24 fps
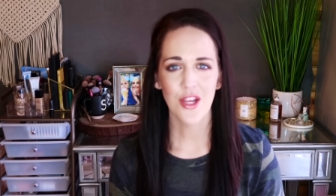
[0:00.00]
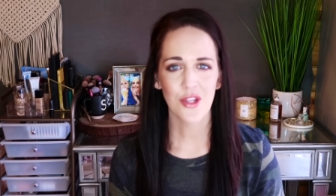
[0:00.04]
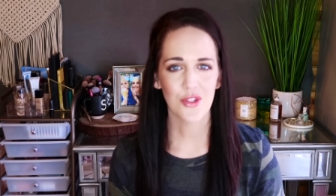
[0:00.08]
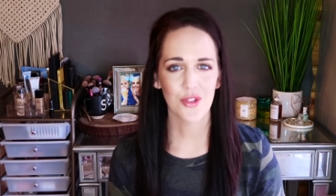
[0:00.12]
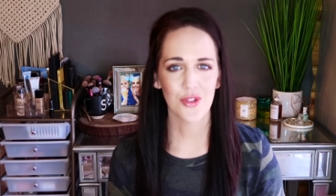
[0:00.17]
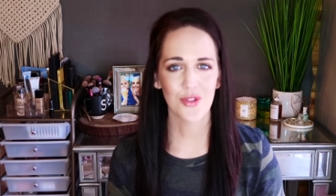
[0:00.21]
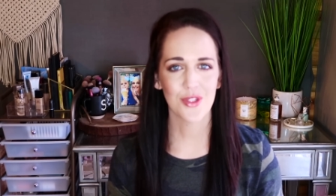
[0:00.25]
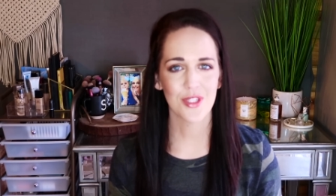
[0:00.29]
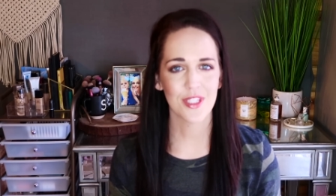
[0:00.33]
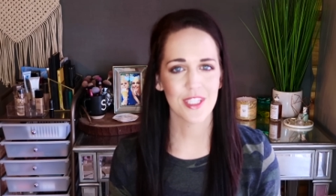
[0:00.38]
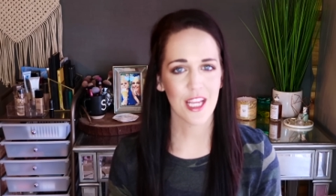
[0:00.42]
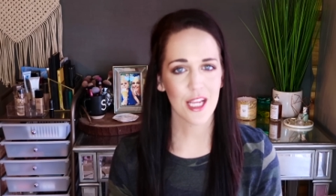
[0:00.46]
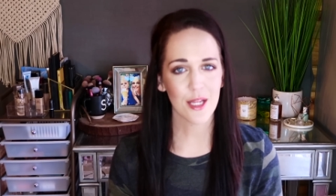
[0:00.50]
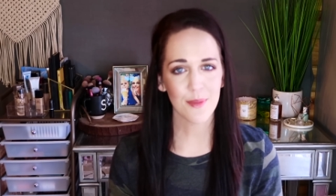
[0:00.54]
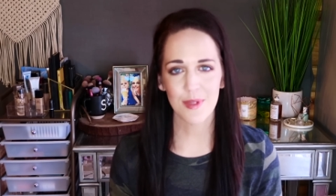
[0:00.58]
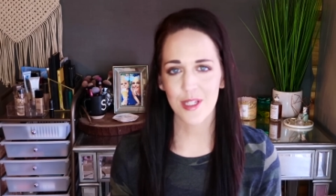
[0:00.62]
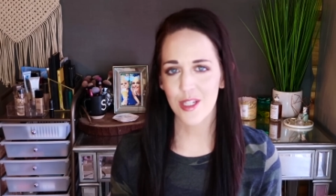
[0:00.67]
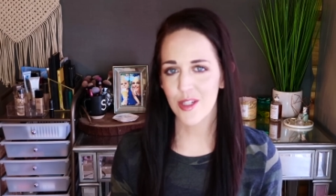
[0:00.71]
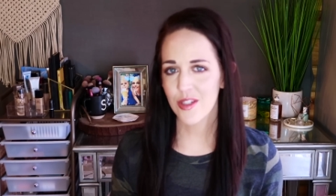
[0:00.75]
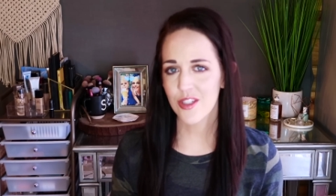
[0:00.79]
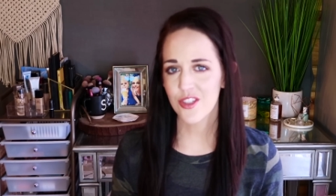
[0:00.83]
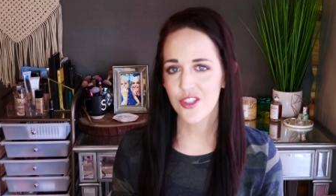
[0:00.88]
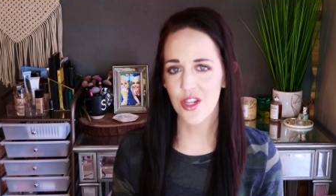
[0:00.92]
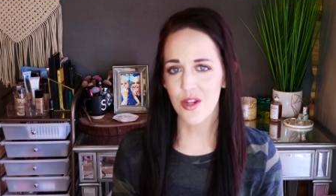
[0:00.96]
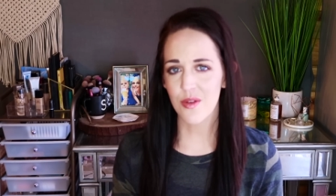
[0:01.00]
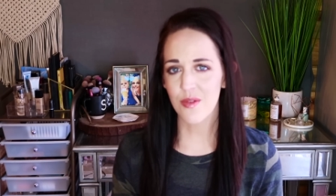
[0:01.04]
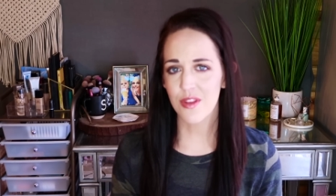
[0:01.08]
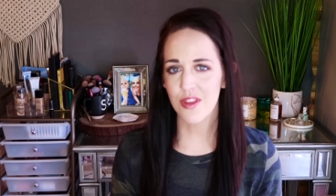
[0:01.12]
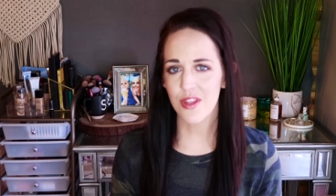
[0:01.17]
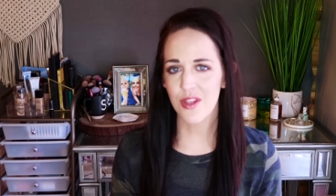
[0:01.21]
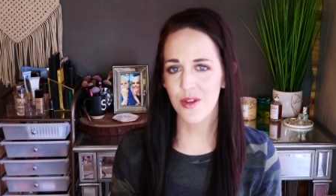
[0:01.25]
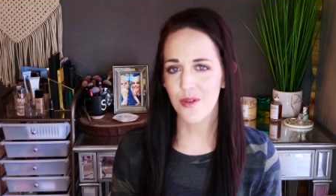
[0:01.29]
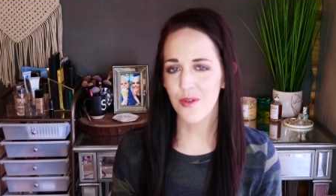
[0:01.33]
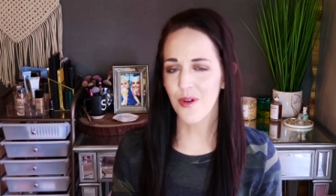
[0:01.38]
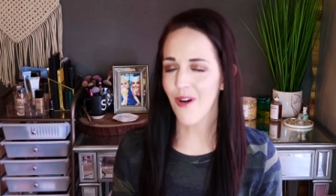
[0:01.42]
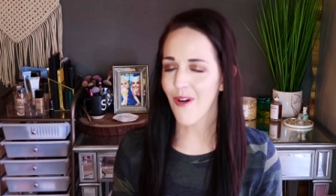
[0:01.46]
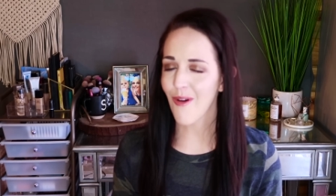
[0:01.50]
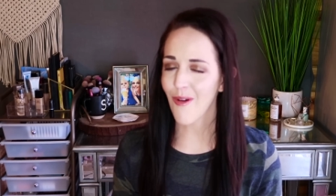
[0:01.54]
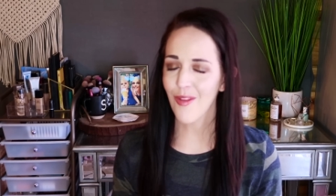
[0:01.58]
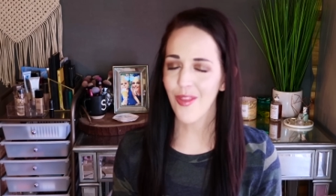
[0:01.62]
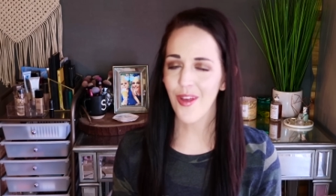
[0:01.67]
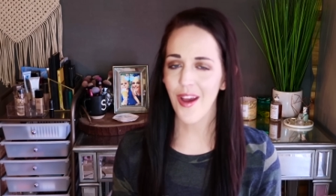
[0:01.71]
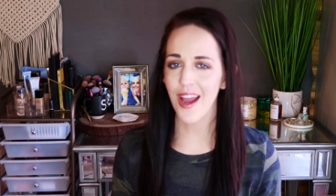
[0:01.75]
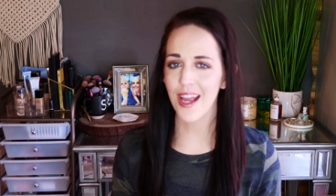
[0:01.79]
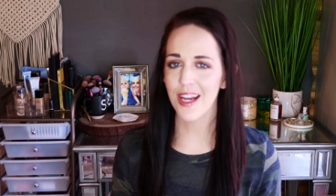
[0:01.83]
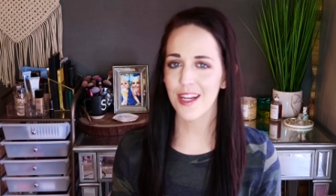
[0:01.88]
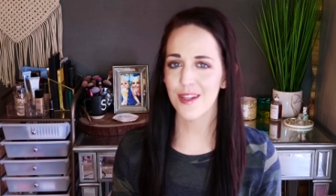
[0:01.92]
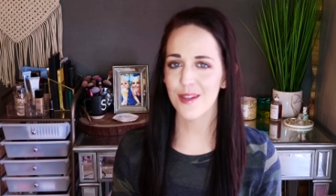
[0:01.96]
so today i'm here to share with you all
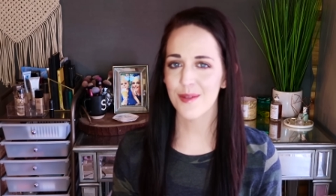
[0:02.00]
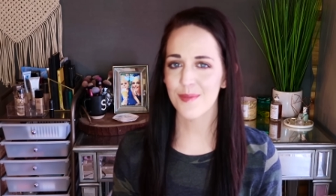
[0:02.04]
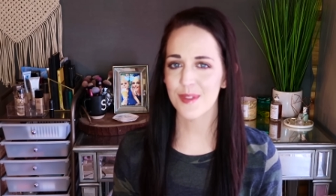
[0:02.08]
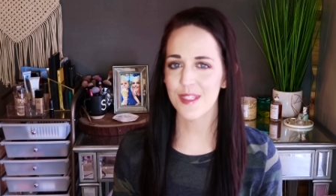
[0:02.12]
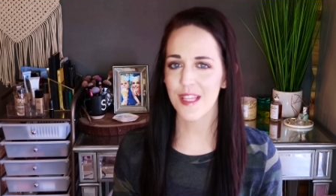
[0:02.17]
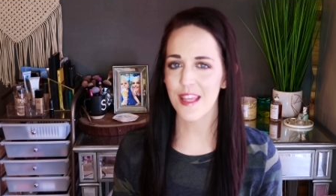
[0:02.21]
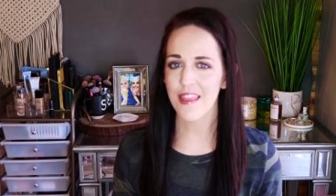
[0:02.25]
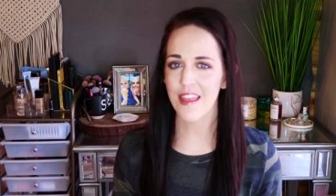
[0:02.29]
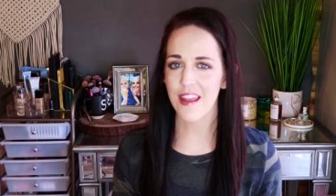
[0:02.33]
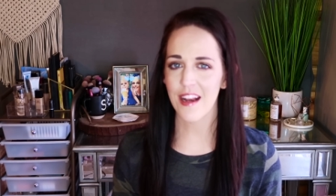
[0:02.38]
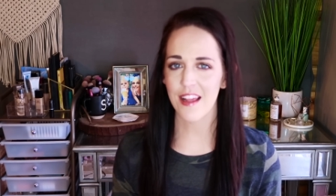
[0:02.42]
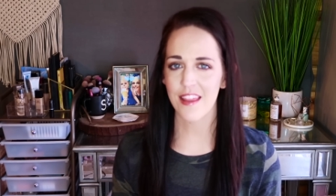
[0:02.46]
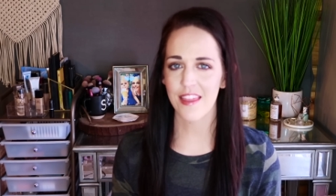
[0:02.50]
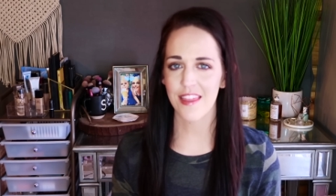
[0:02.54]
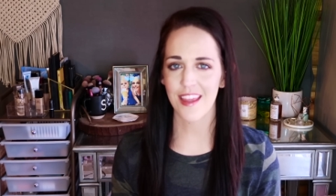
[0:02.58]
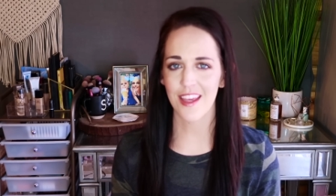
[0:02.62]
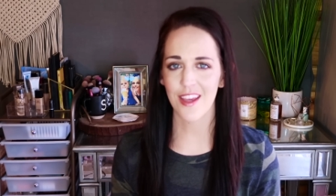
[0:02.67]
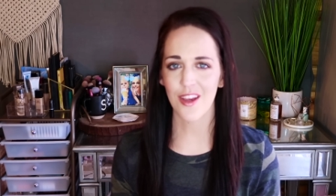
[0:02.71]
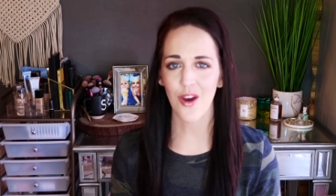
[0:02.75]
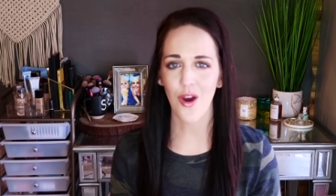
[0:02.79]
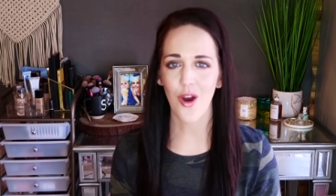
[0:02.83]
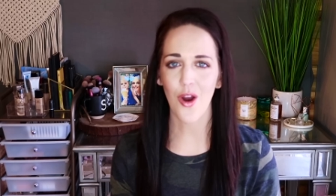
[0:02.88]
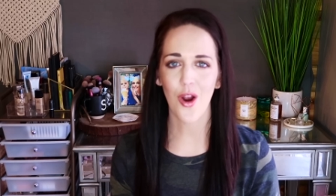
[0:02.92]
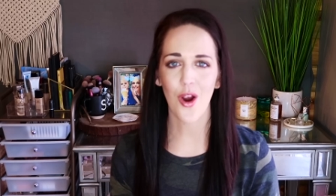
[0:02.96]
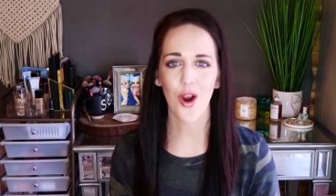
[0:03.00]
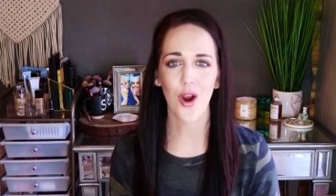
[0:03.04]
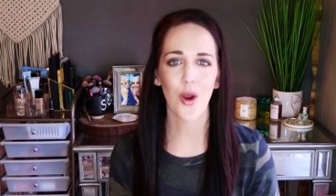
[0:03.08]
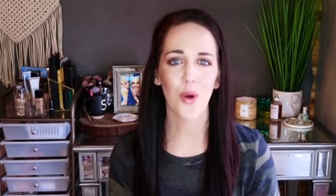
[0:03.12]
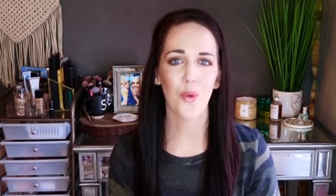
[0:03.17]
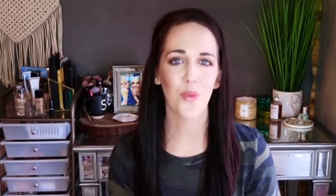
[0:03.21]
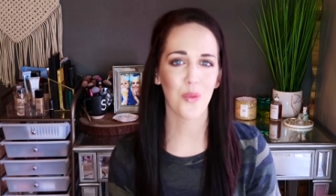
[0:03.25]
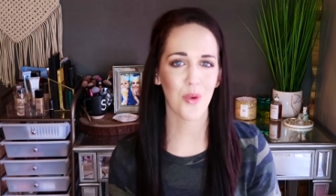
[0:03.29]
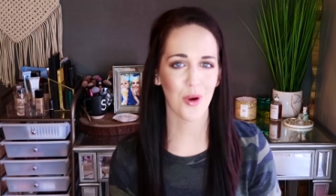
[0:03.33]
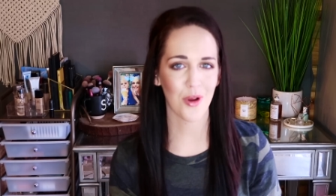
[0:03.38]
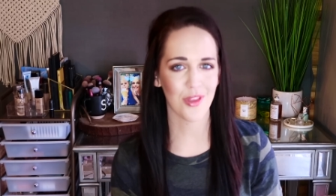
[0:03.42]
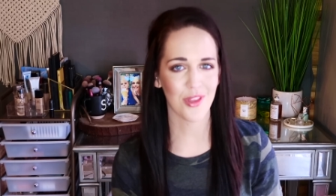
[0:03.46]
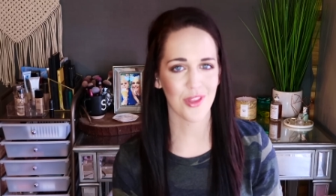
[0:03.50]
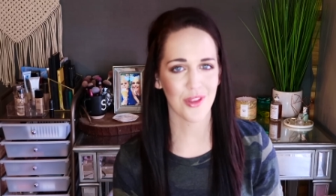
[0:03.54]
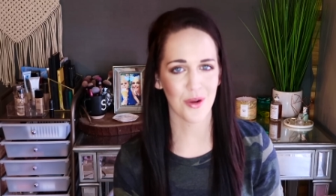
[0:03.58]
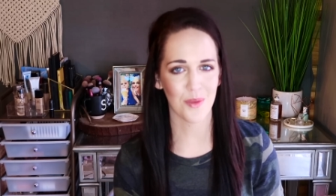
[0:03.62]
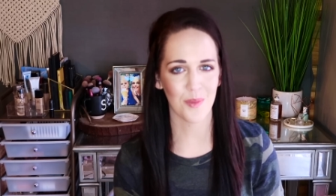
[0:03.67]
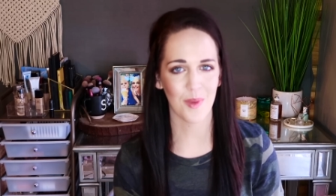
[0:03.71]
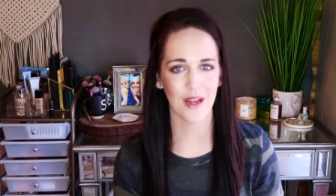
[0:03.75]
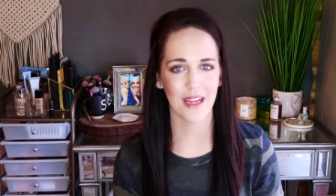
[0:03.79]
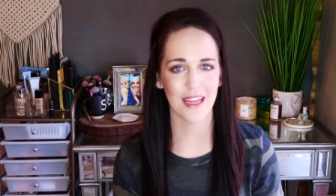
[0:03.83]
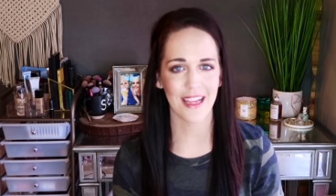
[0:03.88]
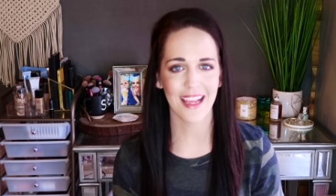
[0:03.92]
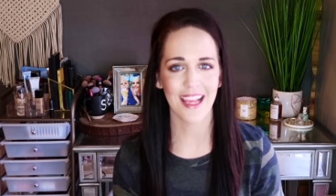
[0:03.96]
the items that i think are worth your
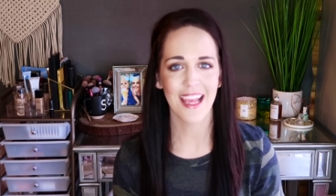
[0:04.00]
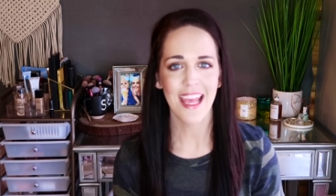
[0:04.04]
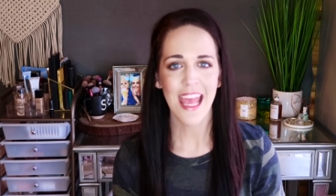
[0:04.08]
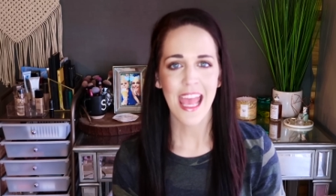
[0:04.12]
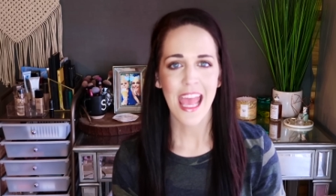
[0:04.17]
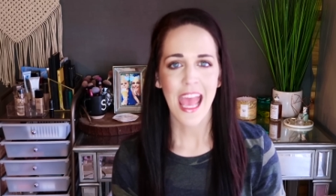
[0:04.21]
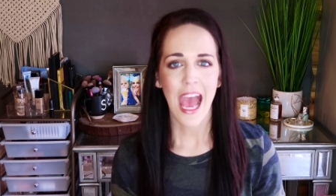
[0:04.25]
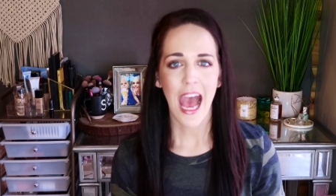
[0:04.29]
money